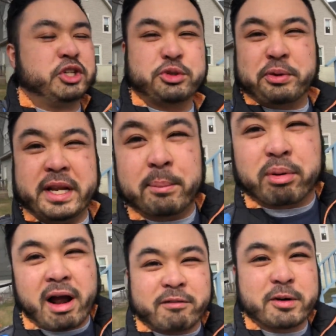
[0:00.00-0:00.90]
just reading
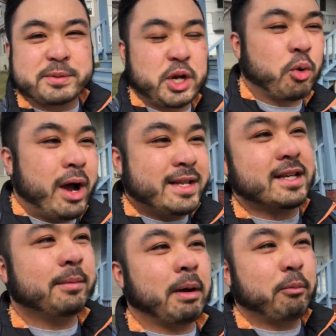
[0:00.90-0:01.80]
Proverbs in quiet
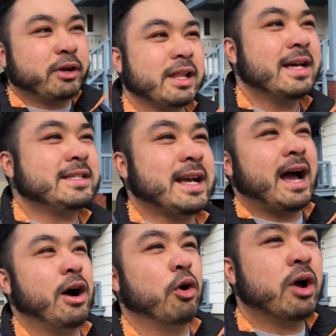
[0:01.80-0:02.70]
time, I'm realizing
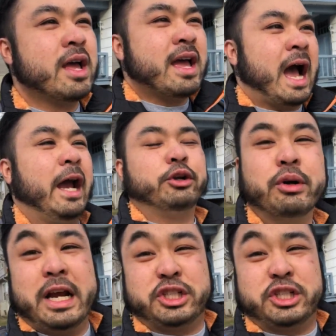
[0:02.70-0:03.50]
how I don't